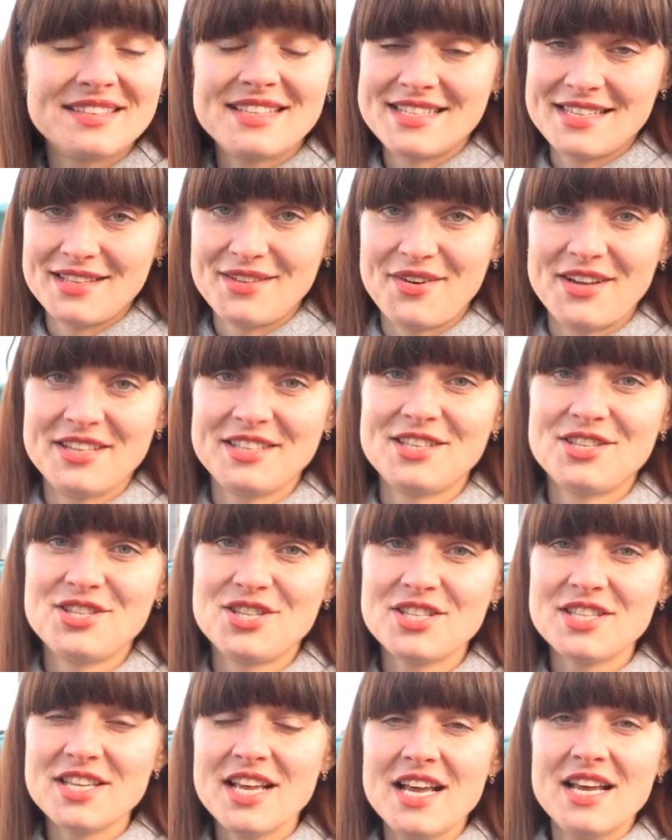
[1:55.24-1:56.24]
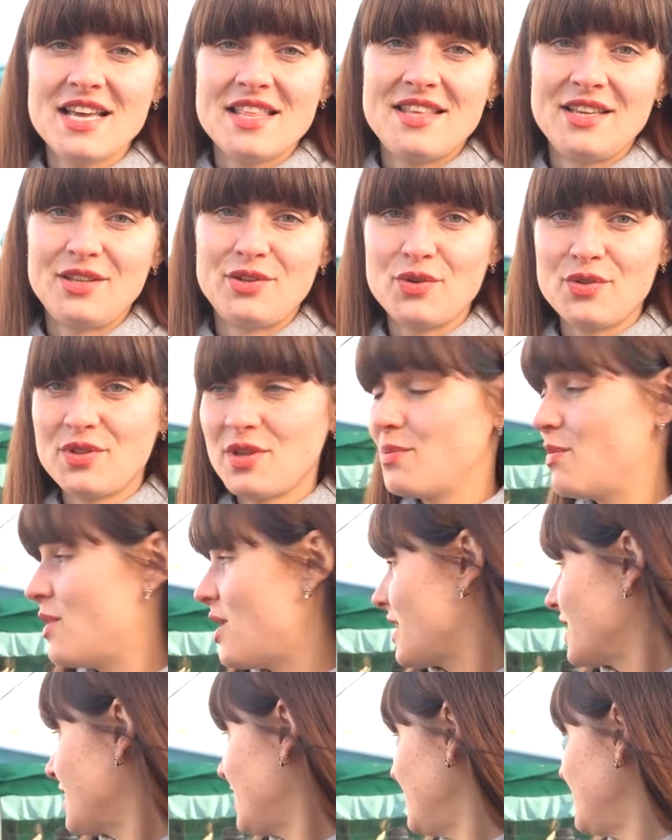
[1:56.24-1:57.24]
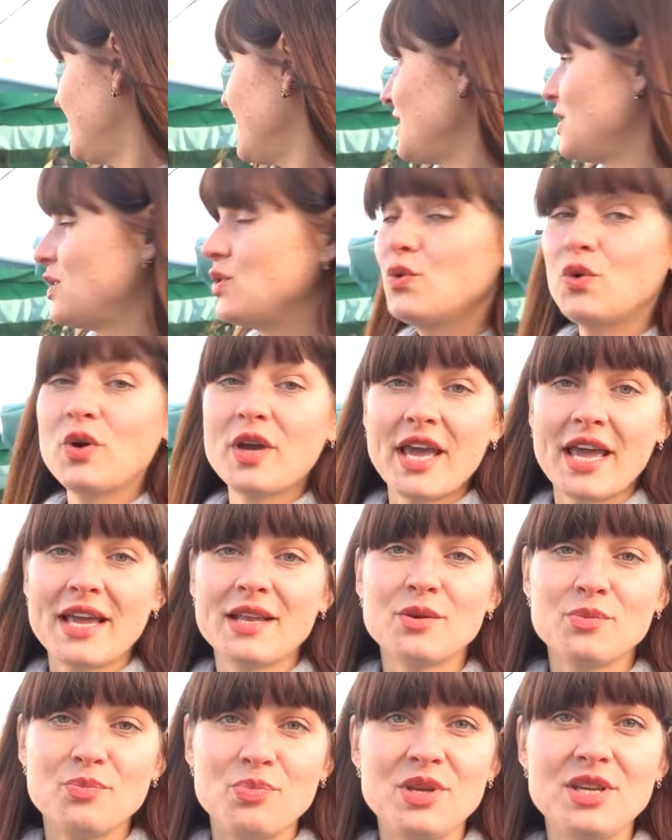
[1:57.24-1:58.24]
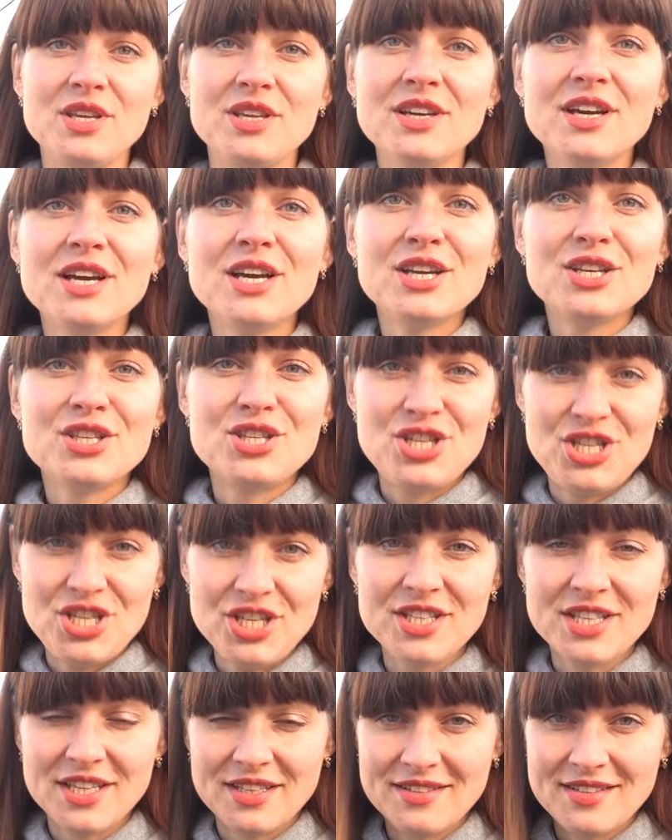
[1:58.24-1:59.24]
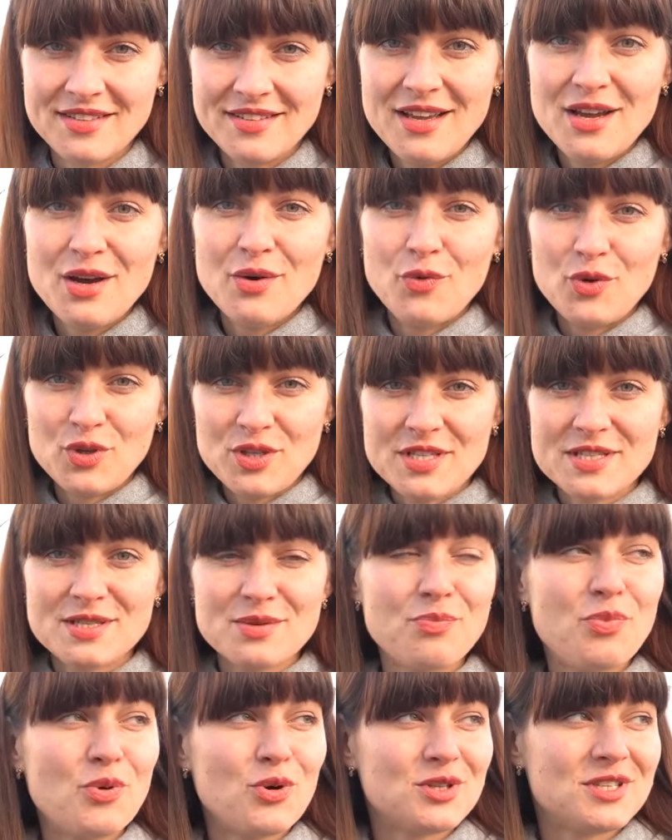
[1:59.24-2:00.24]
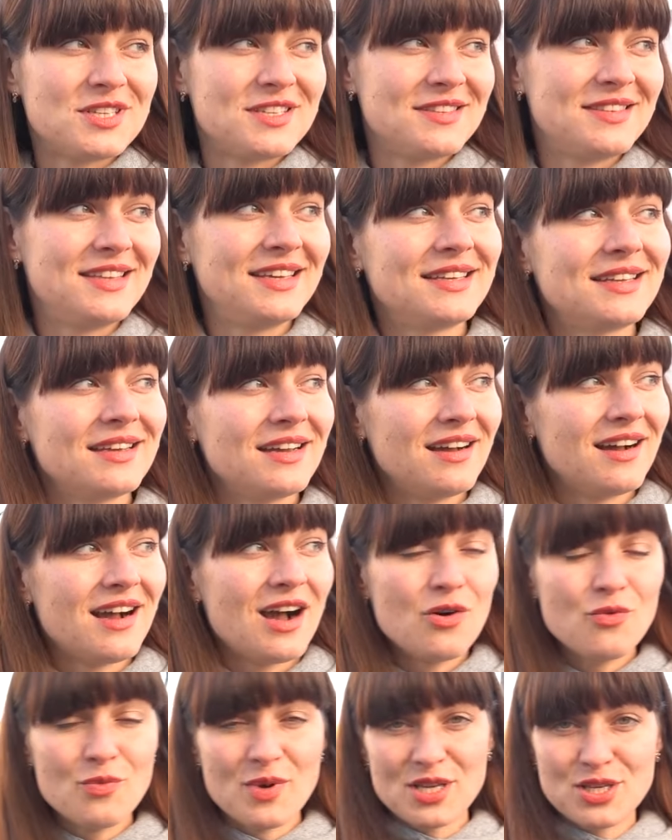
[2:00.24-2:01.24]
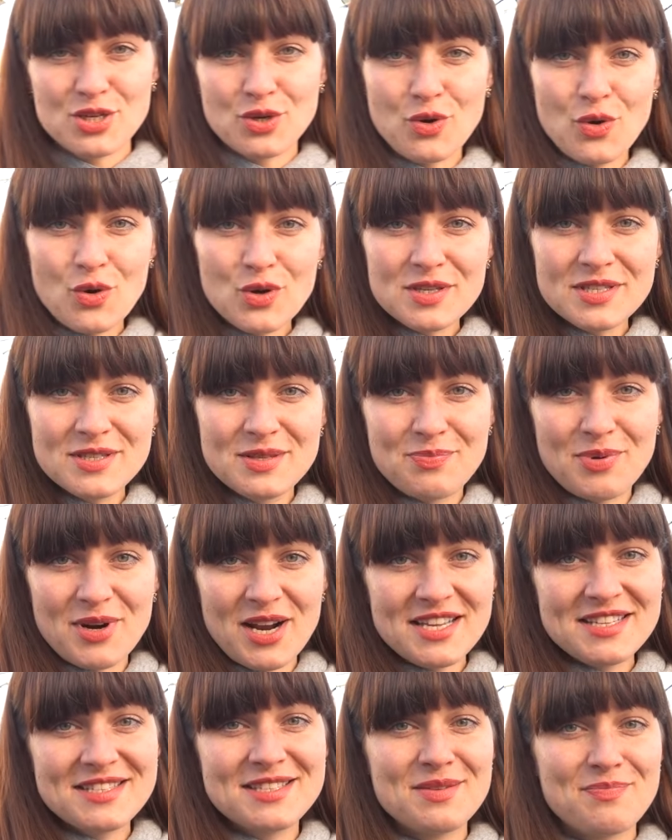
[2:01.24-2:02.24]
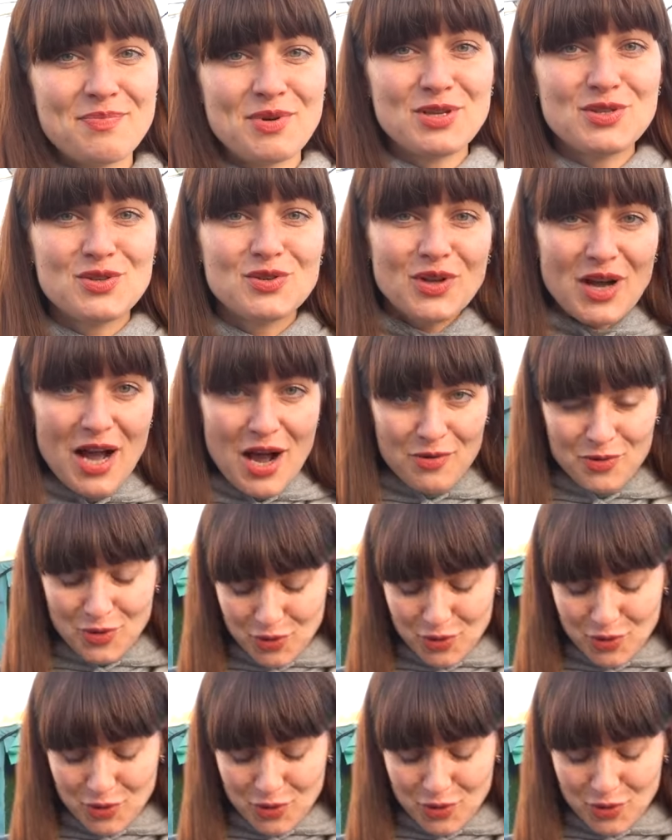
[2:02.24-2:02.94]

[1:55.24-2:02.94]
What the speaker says: disadvantages, that on the market you can be cheated. What is important, that how much cost, price depends on how